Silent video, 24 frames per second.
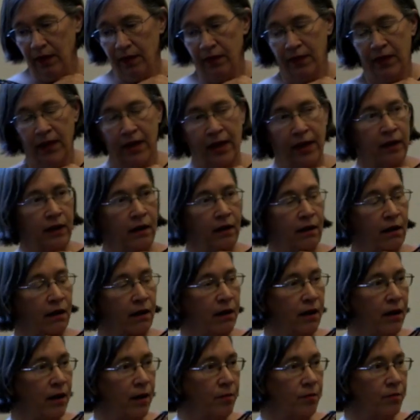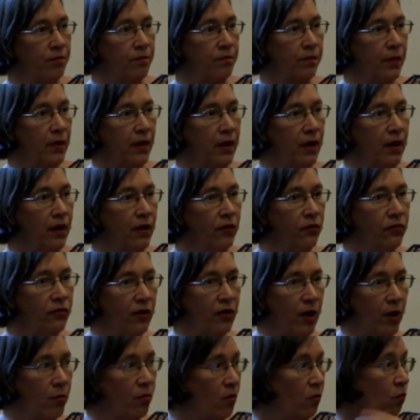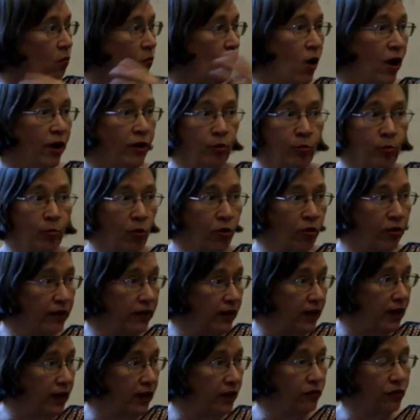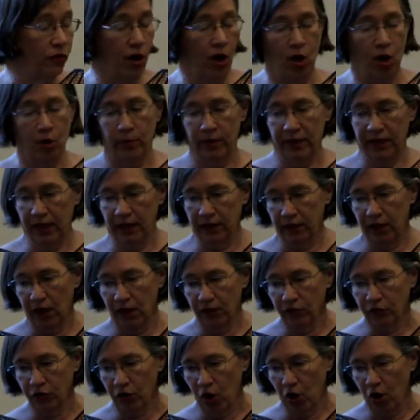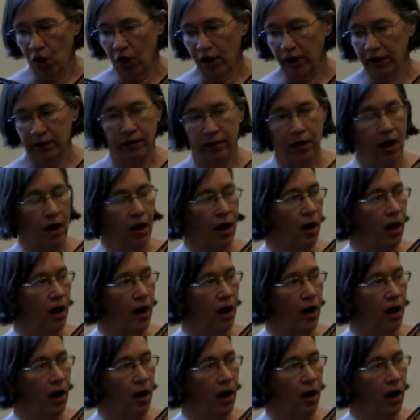Then one or more of the kids will help me get lunch on.